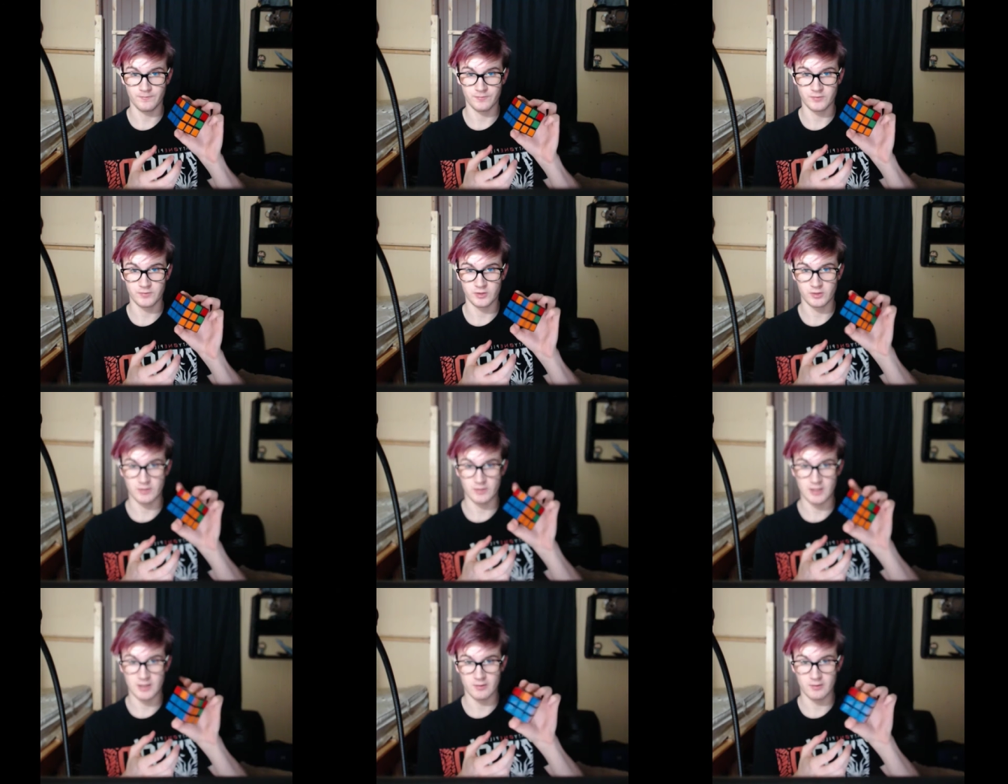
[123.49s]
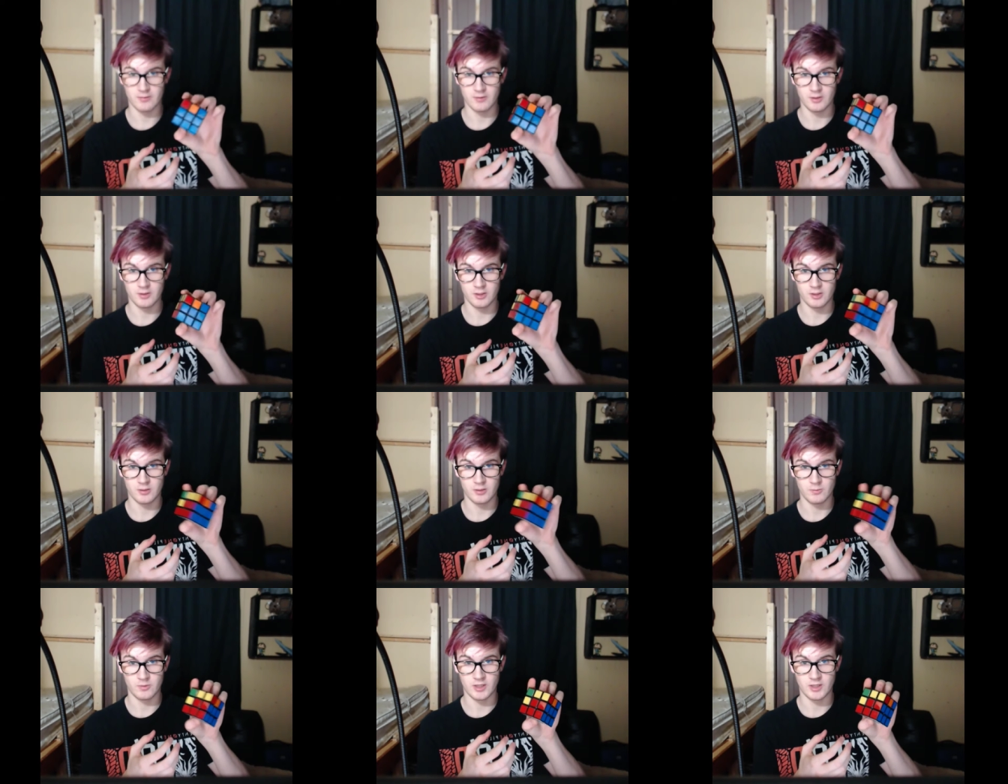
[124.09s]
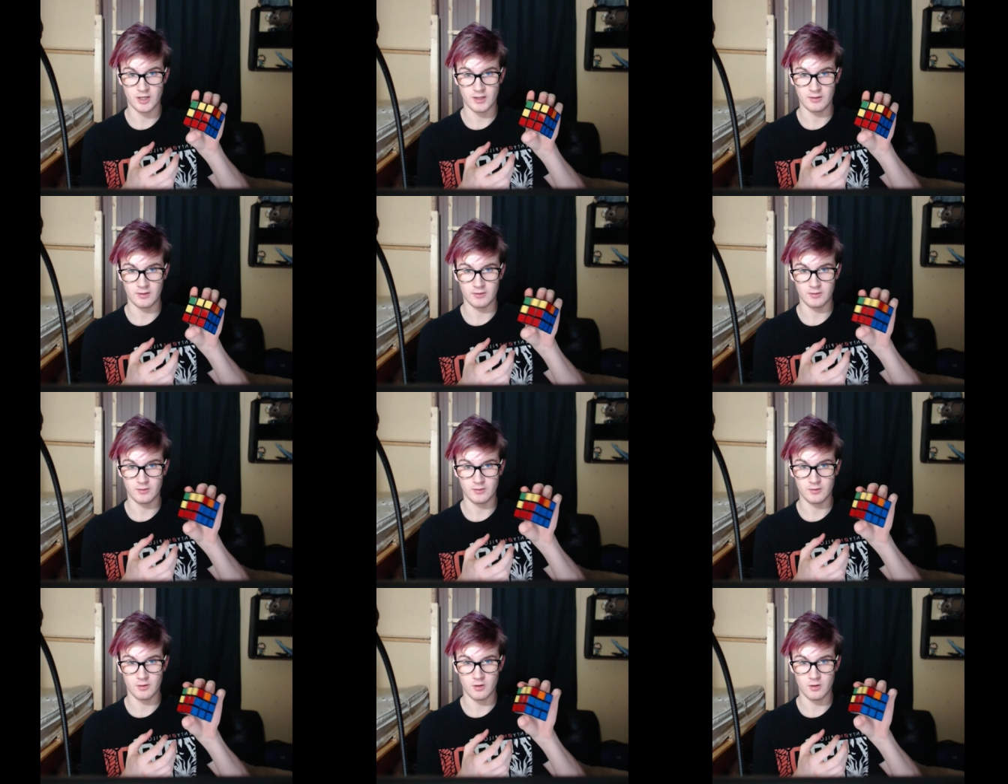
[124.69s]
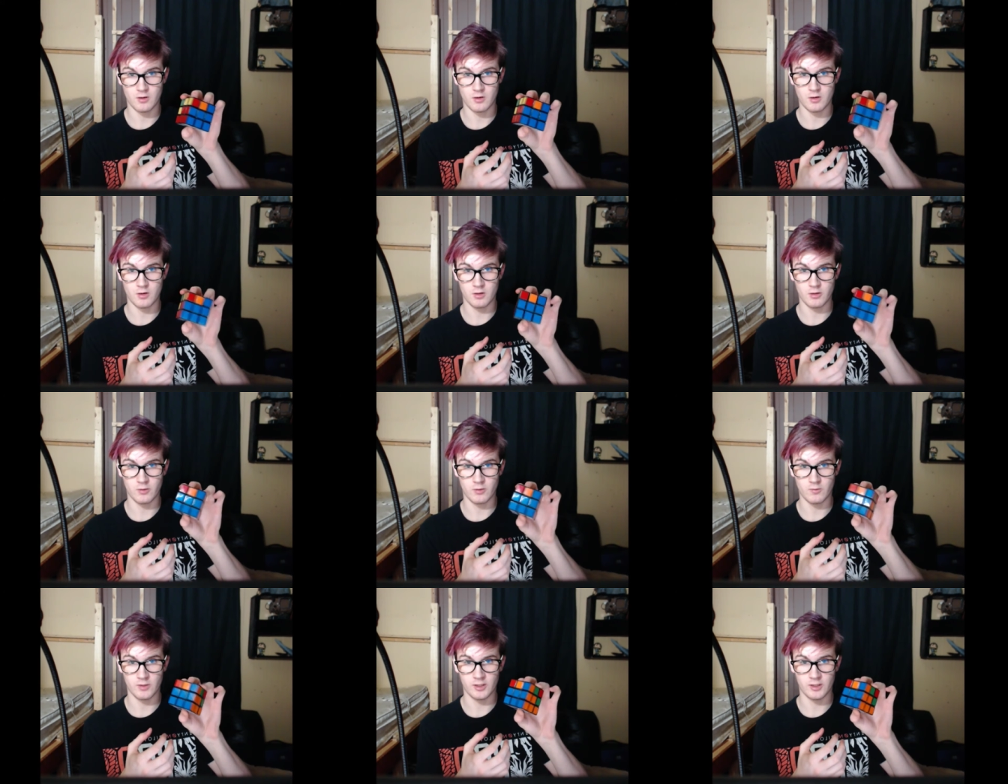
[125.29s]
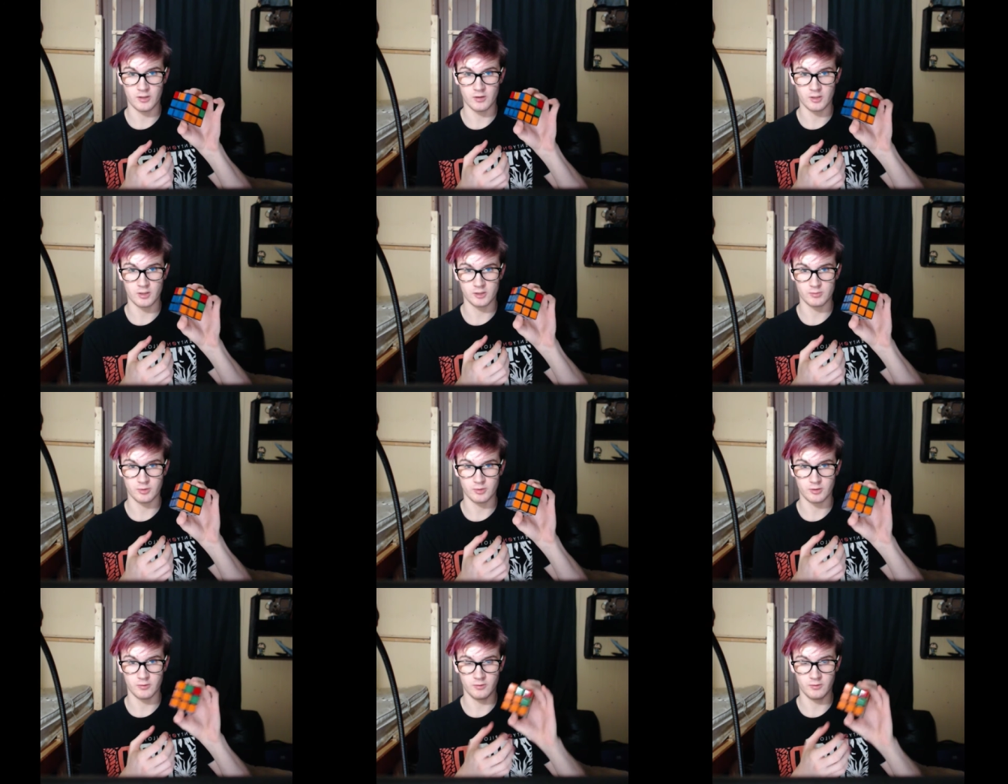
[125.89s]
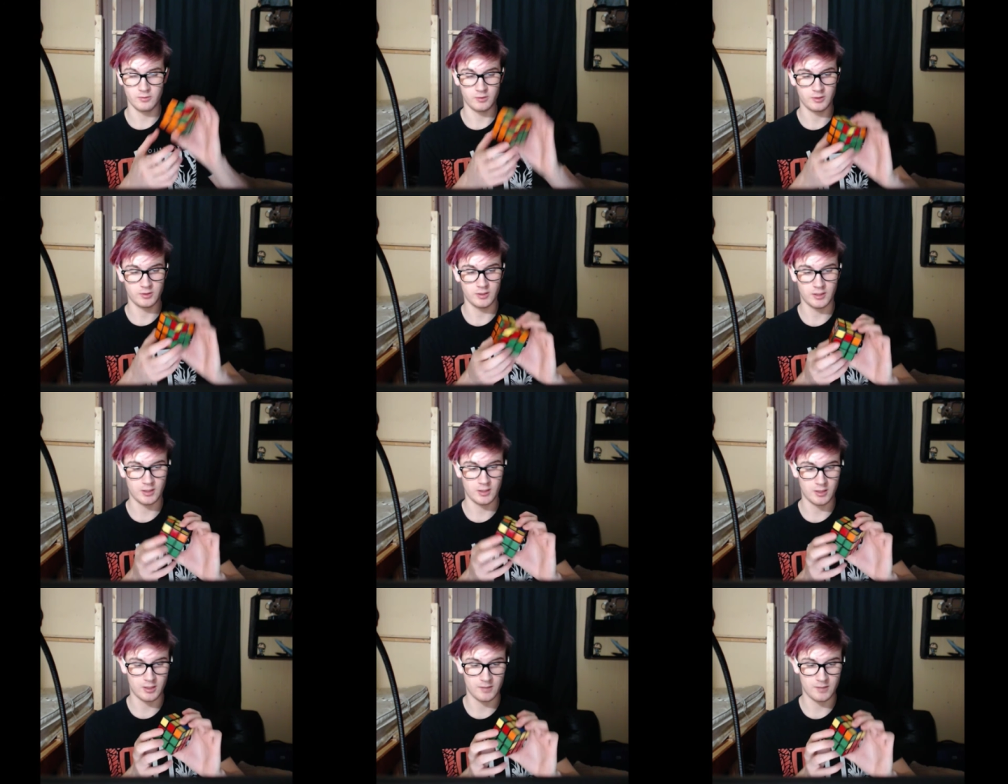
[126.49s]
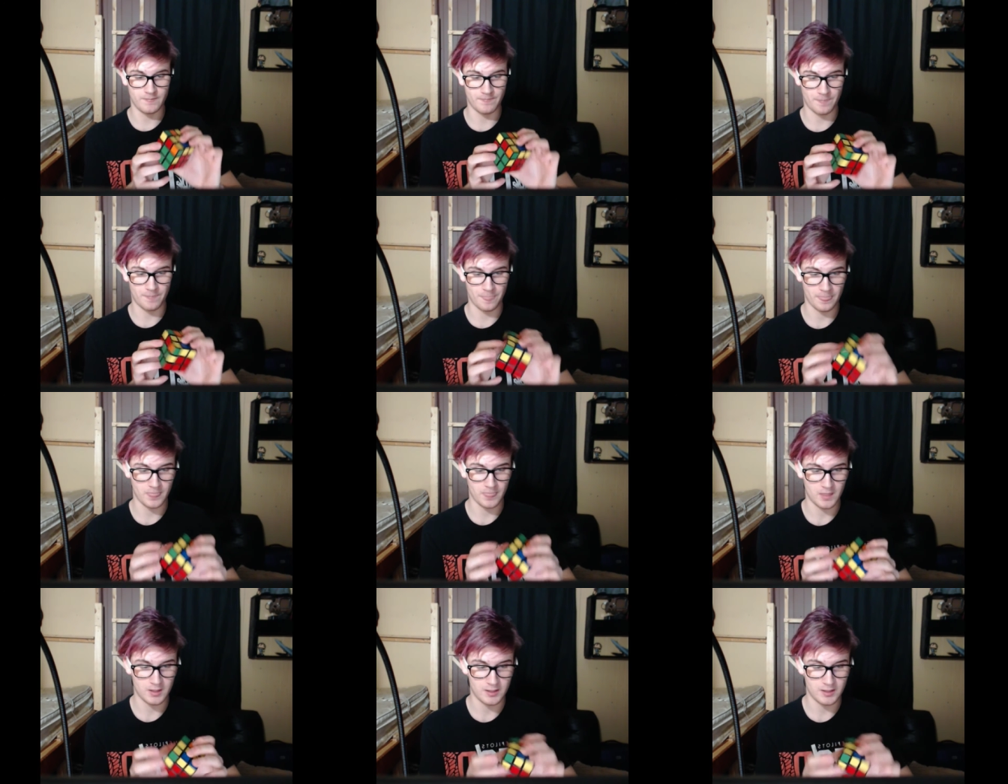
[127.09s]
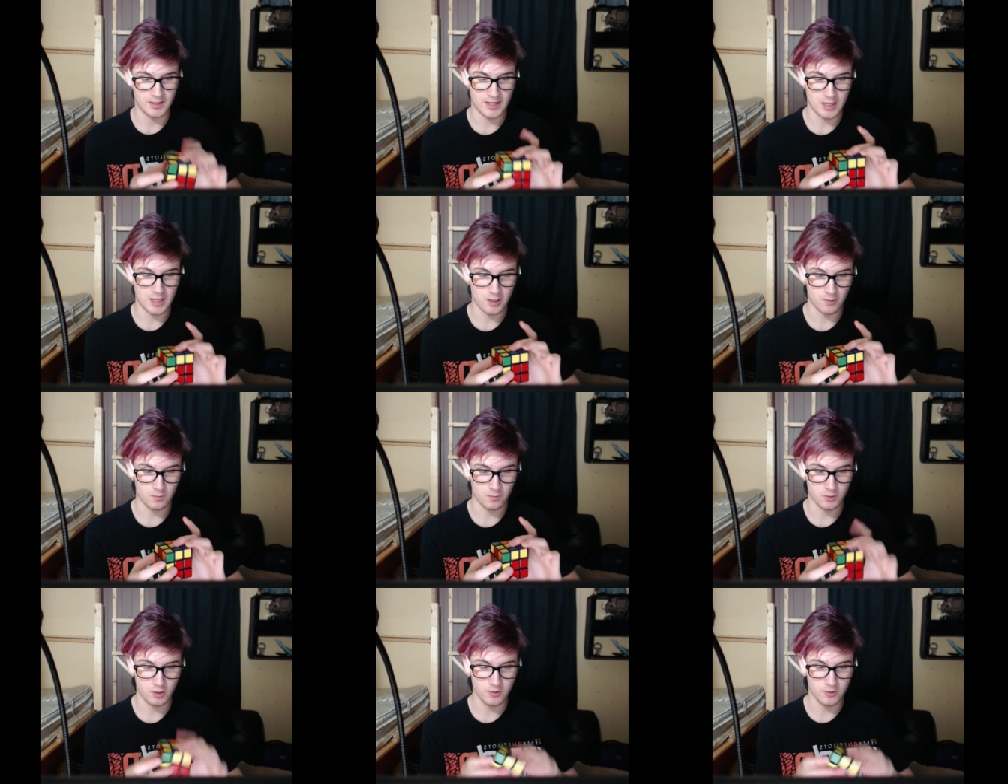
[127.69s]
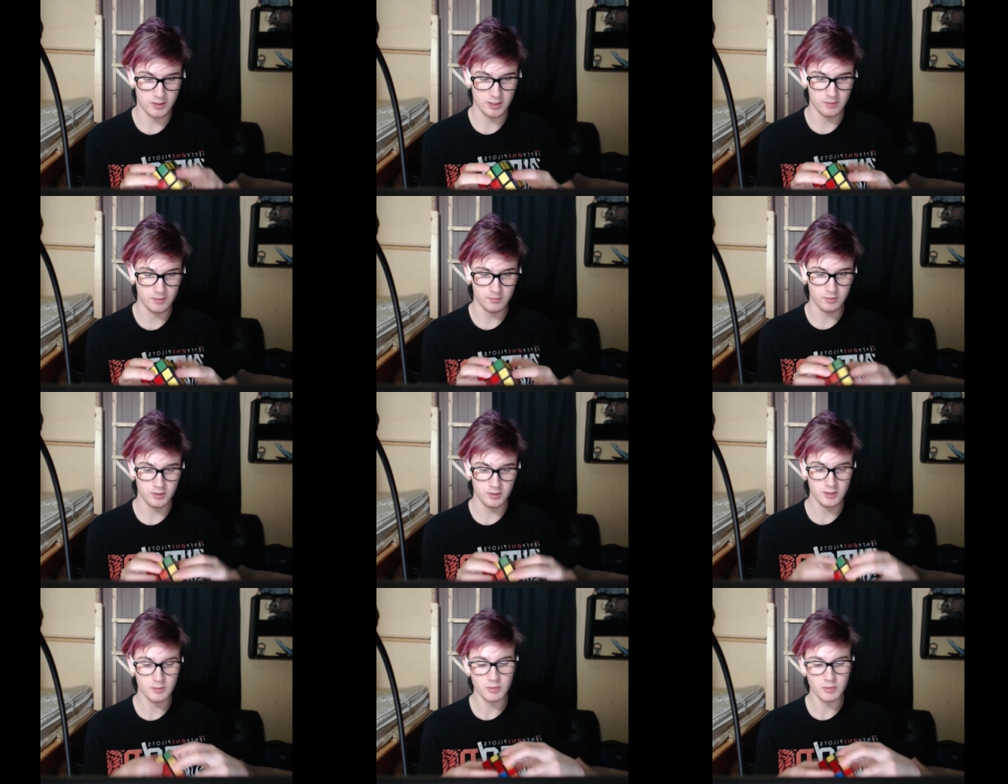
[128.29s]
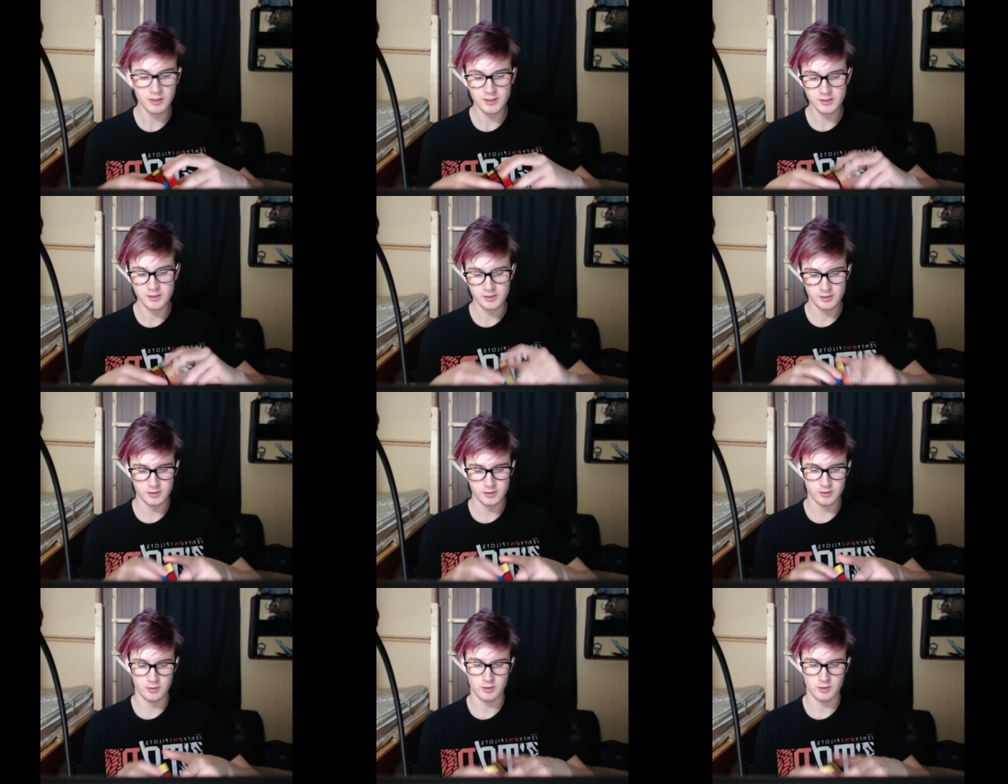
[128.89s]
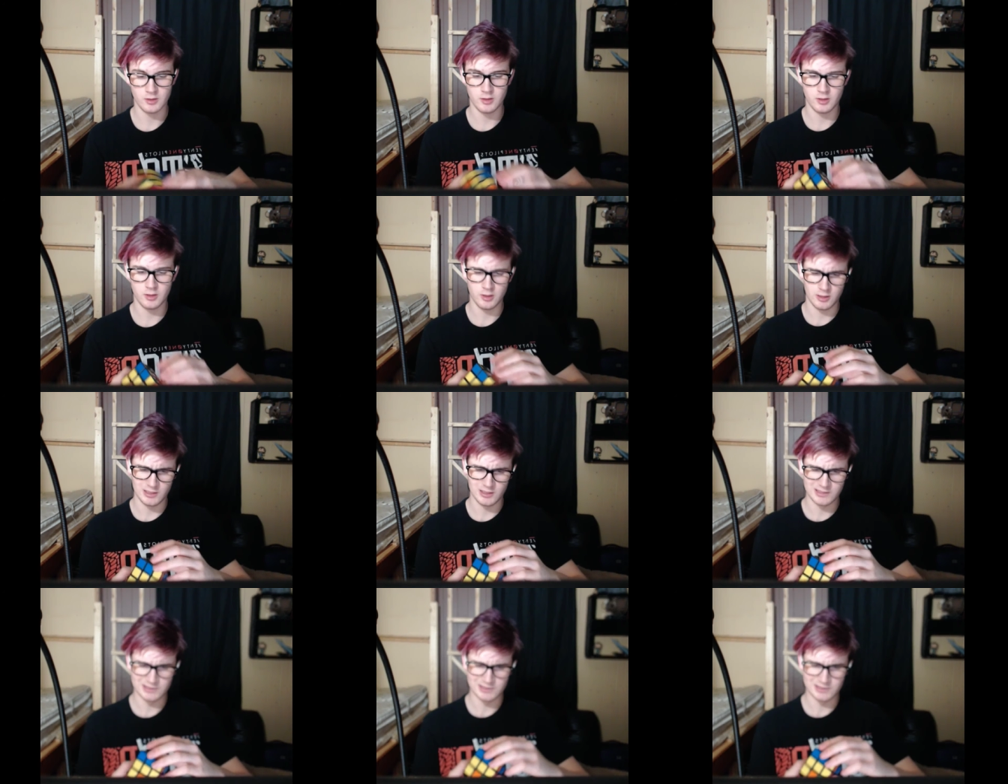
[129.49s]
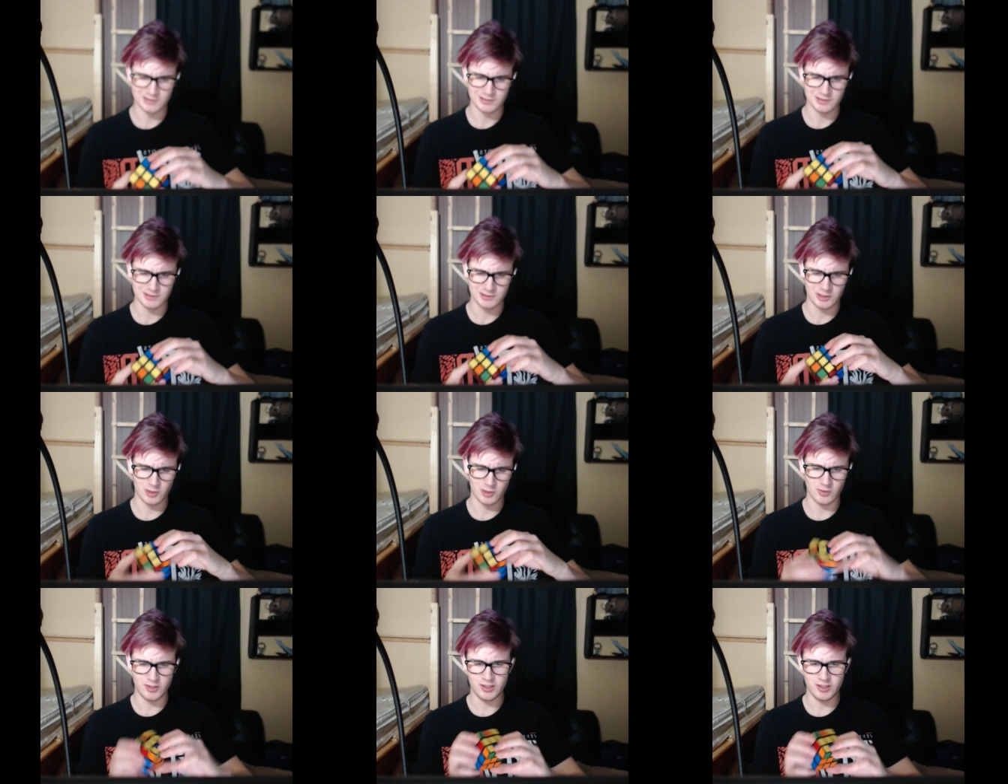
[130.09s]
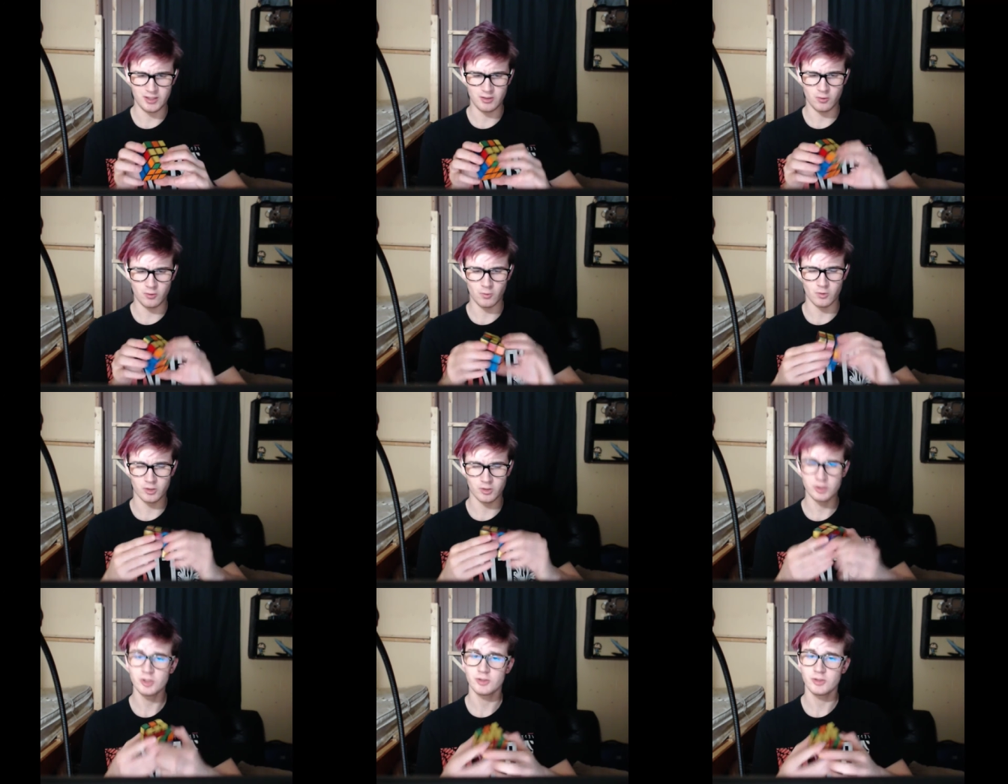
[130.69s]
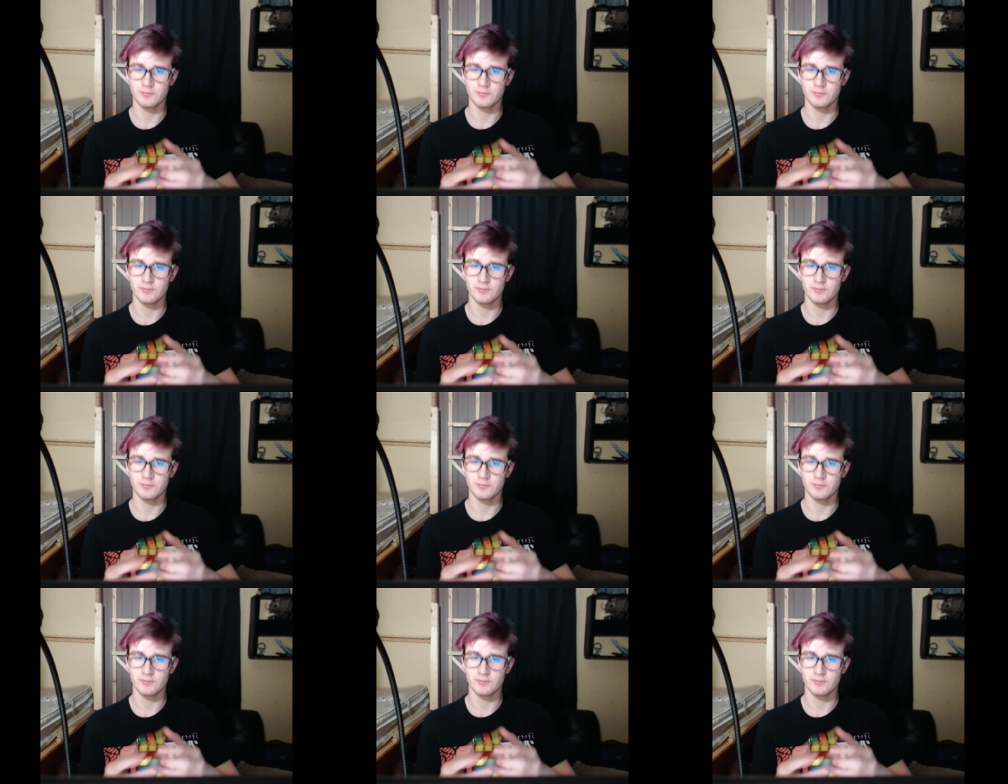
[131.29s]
So now we got all the way across blue. Um, now we'll go ahead and put in place green and orange.